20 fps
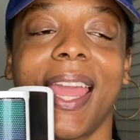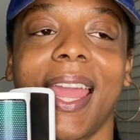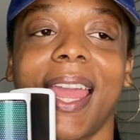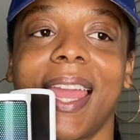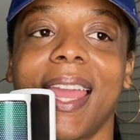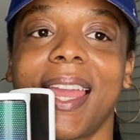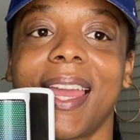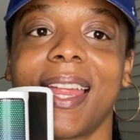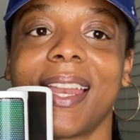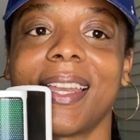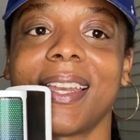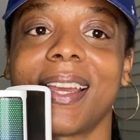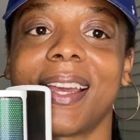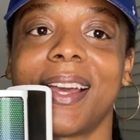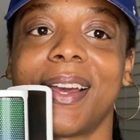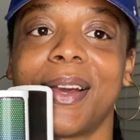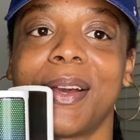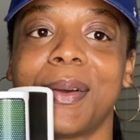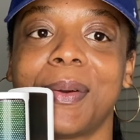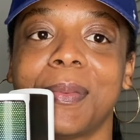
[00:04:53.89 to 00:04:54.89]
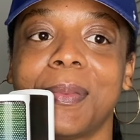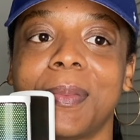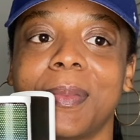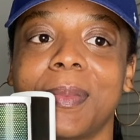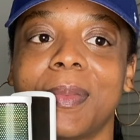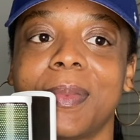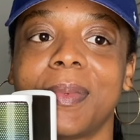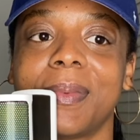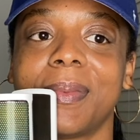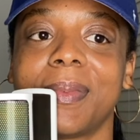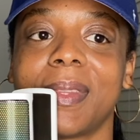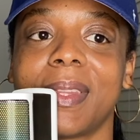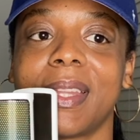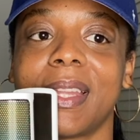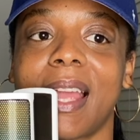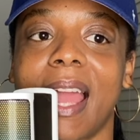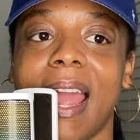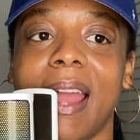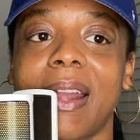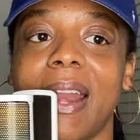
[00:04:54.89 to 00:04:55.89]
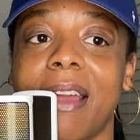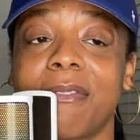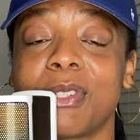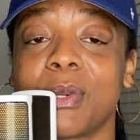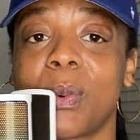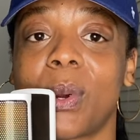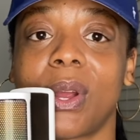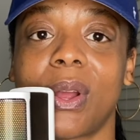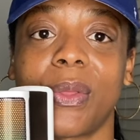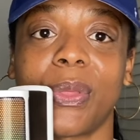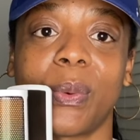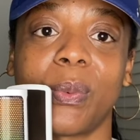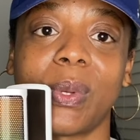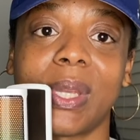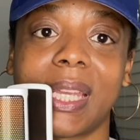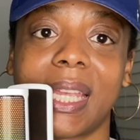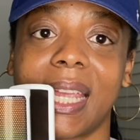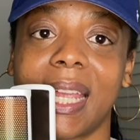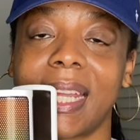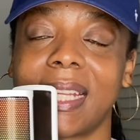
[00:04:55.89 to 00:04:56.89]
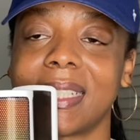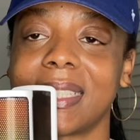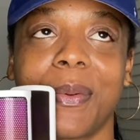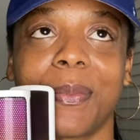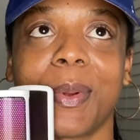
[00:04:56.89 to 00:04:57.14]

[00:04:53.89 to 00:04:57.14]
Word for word: and um, I'd have to work on the weekends.